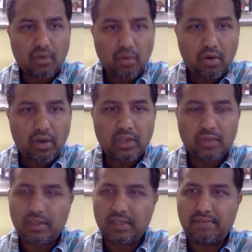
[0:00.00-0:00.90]
God
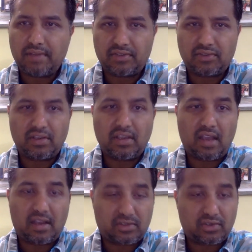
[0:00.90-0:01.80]
will eventually
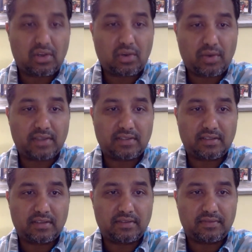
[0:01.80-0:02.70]
ask you a
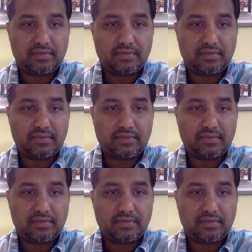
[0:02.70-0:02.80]
question.